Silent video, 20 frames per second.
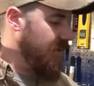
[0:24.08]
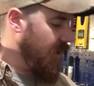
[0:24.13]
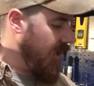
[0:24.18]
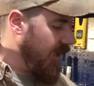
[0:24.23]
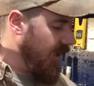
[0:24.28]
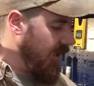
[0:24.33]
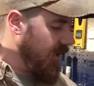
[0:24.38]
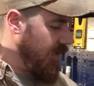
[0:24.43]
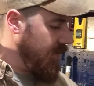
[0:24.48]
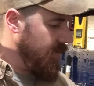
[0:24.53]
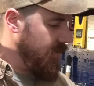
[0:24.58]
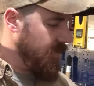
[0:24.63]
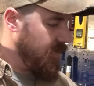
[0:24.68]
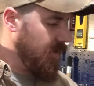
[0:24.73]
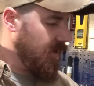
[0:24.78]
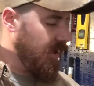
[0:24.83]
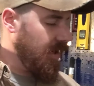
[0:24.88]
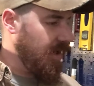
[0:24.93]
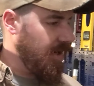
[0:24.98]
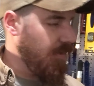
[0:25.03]

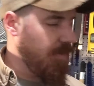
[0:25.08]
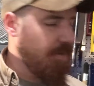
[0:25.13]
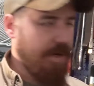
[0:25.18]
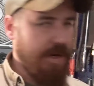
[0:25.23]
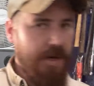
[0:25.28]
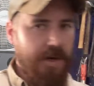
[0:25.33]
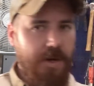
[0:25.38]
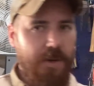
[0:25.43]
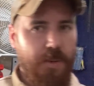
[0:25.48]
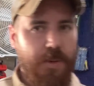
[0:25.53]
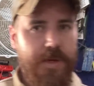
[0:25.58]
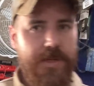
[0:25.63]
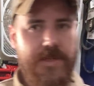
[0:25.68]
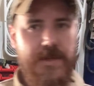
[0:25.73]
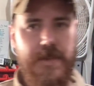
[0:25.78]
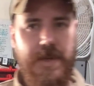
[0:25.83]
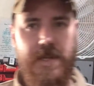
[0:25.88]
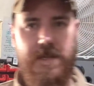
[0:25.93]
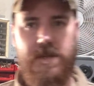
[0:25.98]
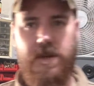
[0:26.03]
today we are going
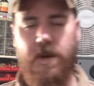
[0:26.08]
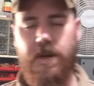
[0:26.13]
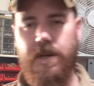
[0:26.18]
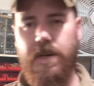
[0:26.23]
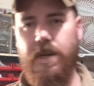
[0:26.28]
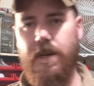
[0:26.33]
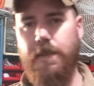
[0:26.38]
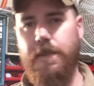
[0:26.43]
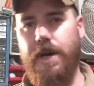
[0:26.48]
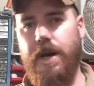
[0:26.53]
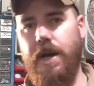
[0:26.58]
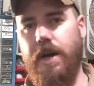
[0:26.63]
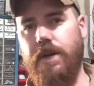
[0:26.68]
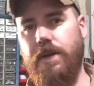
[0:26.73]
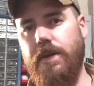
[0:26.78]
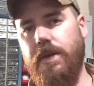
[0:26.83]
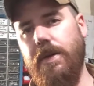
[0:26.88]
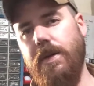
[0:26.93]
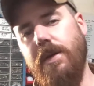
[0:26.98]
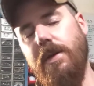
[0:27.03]
to be talking
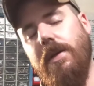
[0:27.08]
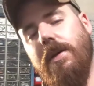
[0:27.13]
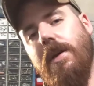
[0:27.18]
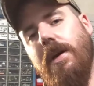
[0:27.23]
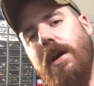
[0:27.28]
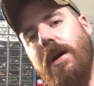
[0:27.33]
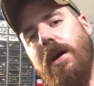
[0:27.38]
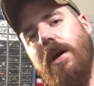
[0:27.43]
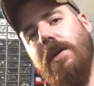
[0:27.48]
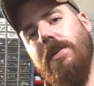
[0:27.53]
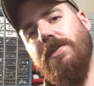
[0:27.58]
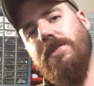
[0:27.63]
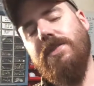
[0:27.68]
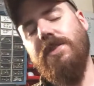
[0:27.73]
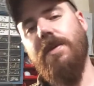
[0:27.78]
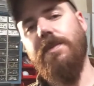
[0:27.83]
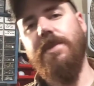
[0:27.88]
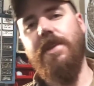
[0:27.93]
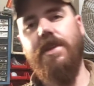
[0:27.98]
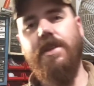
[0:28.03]
about
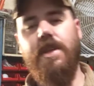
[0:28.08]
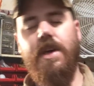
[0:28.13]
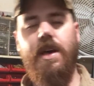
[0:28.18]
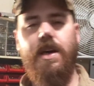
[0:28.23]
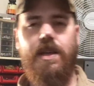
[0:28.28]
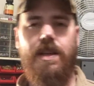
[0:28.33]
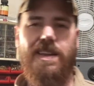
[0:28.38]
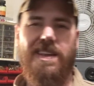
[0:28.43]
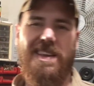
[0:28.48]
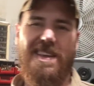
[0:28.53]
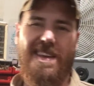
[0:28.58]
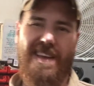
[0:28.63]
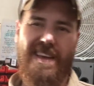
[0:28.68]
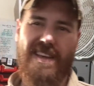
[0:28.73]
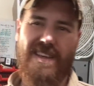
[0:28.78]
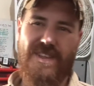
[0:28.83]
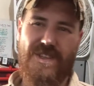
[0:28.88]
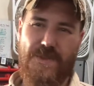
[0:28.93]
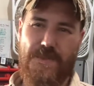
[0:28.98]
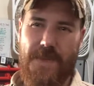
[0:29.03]
something that
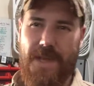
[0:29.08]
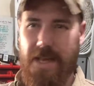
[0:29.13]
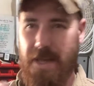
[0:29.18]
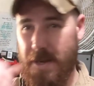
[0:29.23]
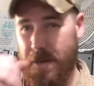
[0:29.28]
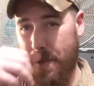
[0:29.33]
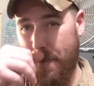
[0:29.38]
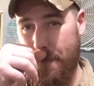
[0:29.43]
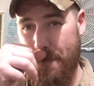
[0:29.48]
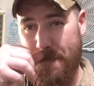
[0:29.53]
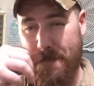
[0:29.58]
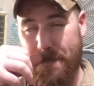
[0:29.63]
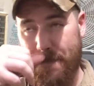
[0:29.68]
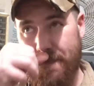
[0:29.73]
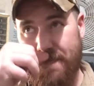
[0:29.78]
has been